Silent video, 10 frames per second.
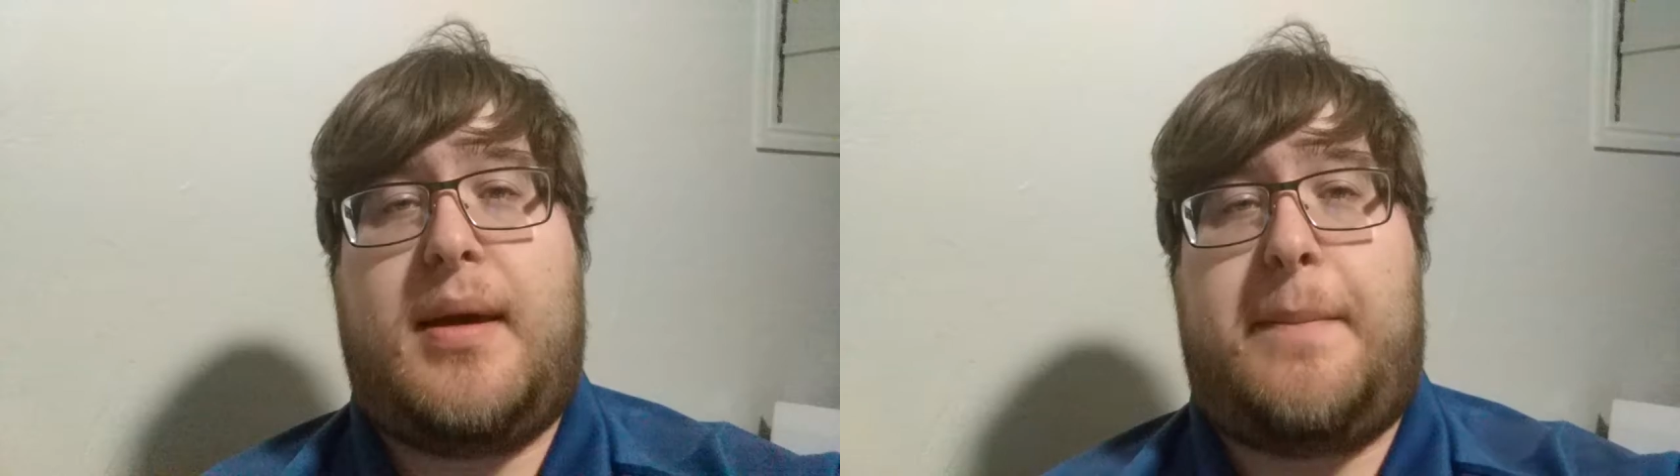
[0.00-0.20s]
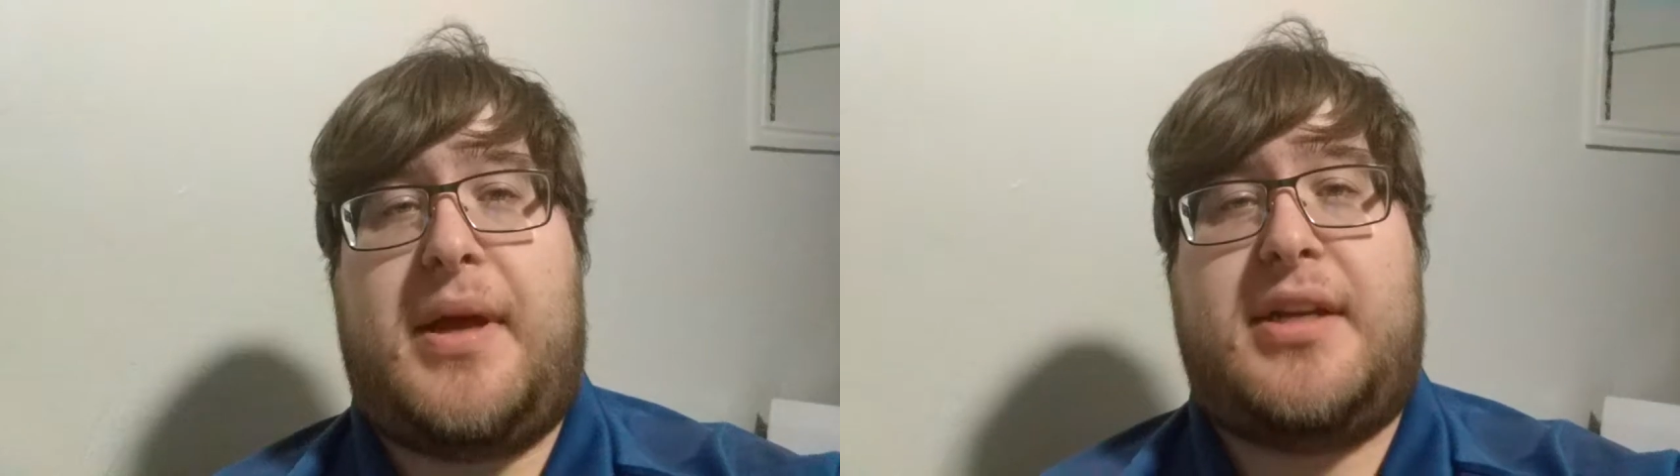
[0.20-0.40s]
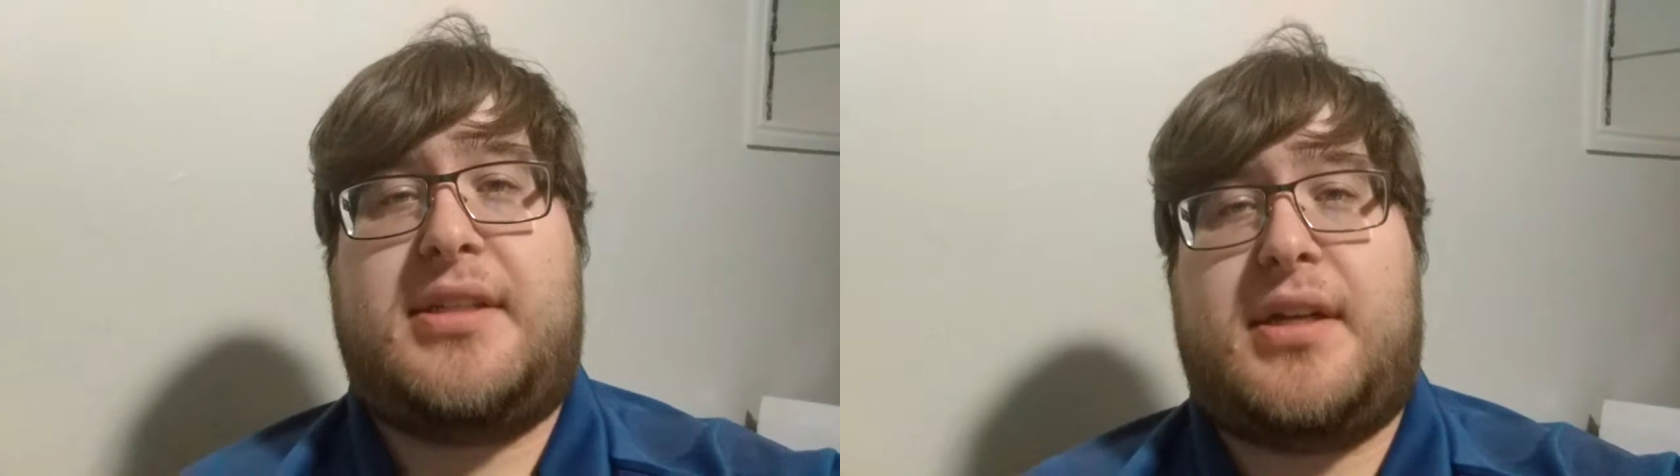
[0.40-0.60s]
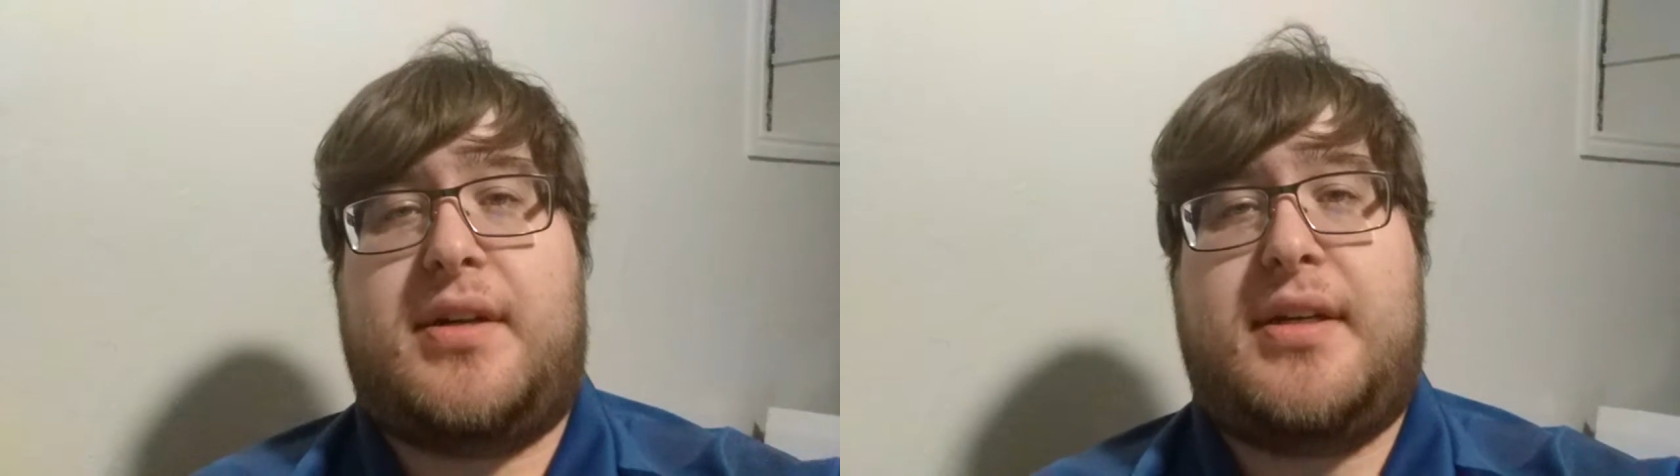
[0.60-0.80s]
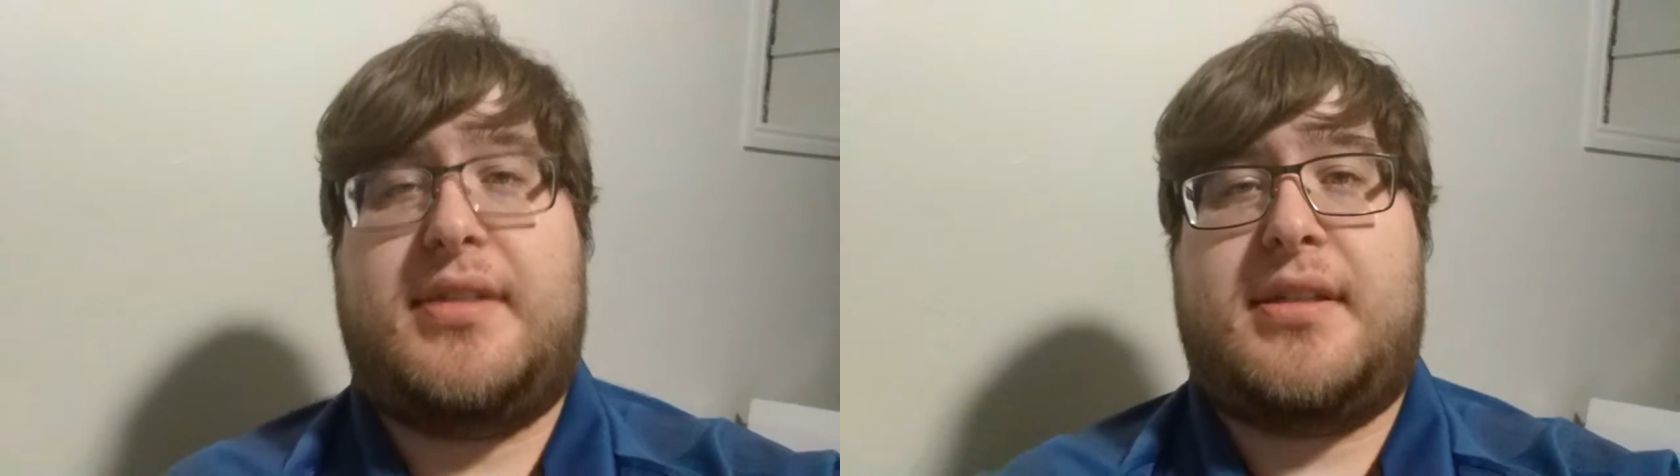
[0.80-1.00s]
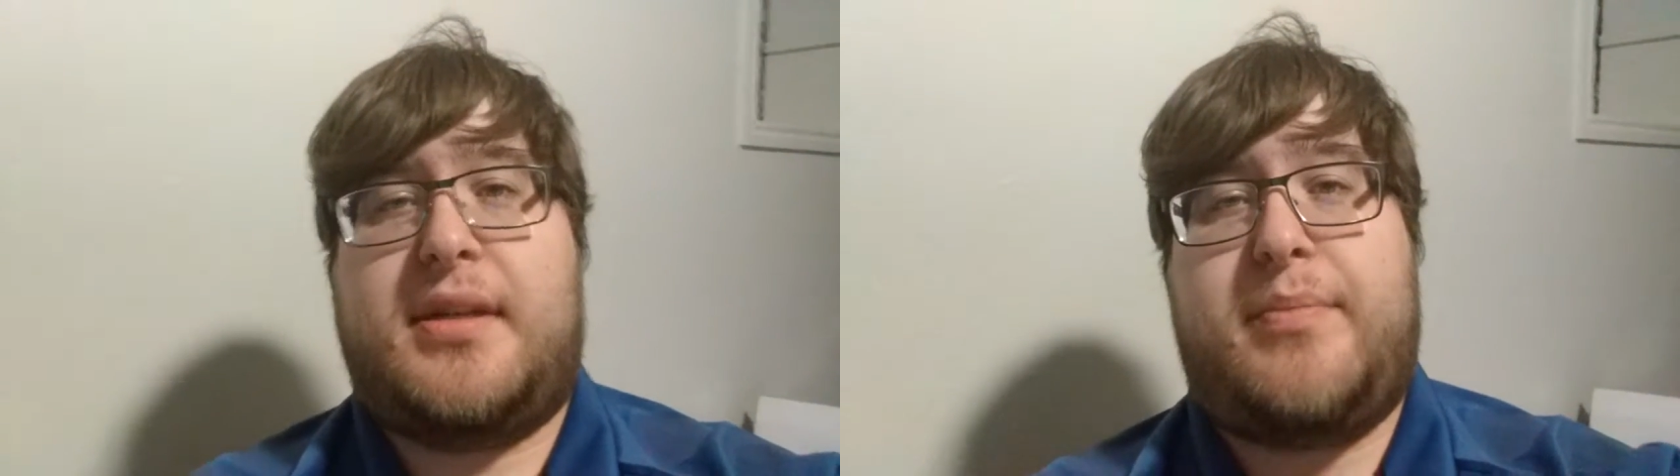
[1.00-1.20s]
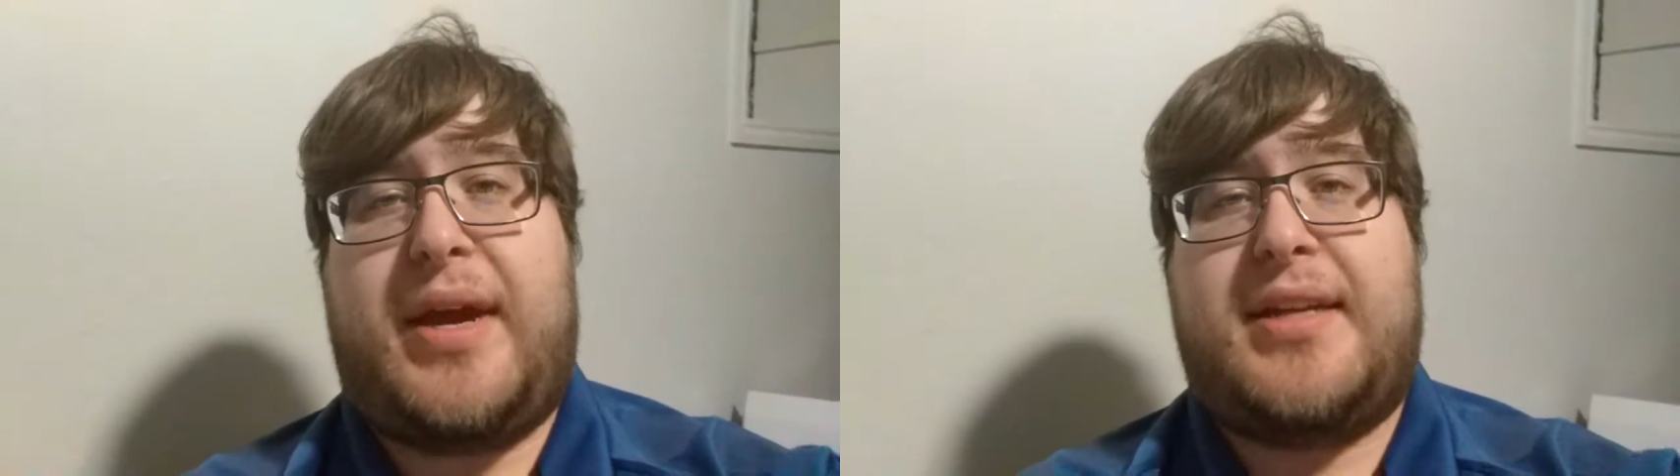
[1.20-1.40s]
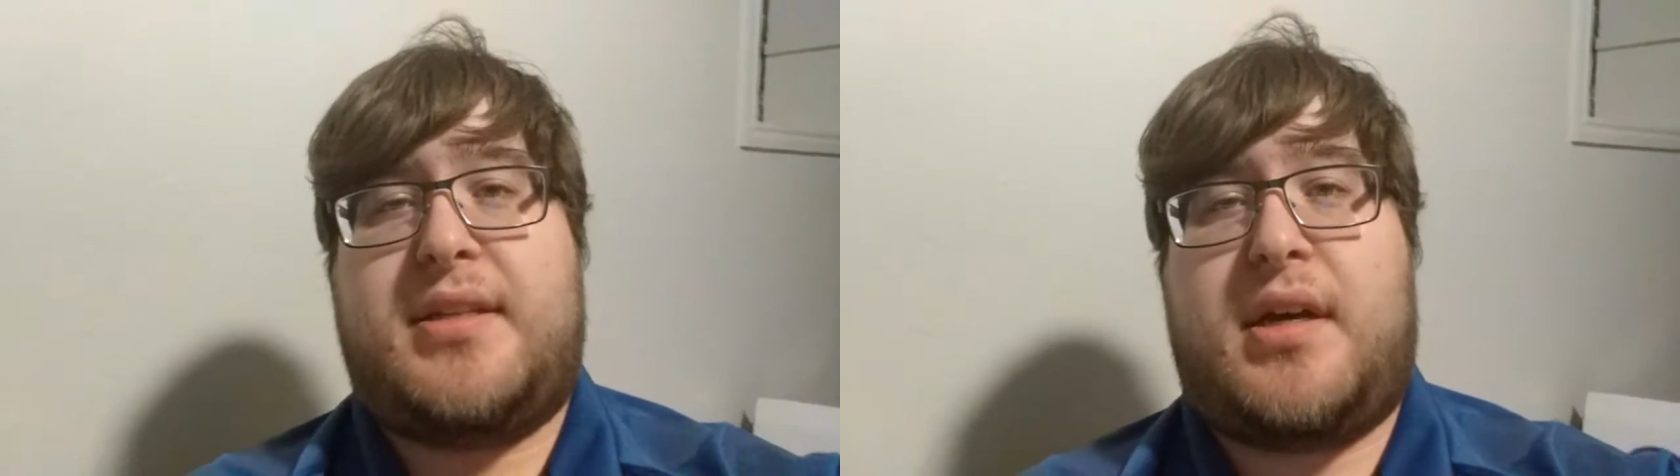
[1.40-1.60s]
mini-series based